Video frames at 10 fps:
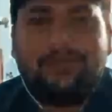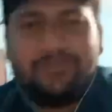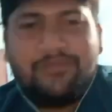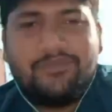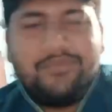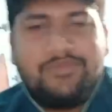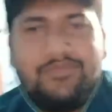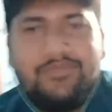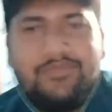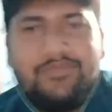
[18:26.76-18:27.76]

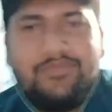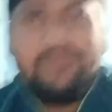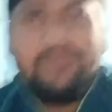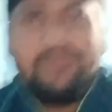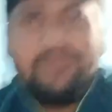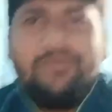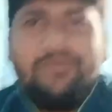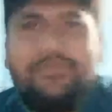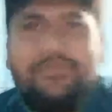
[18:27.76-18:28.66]
(silence)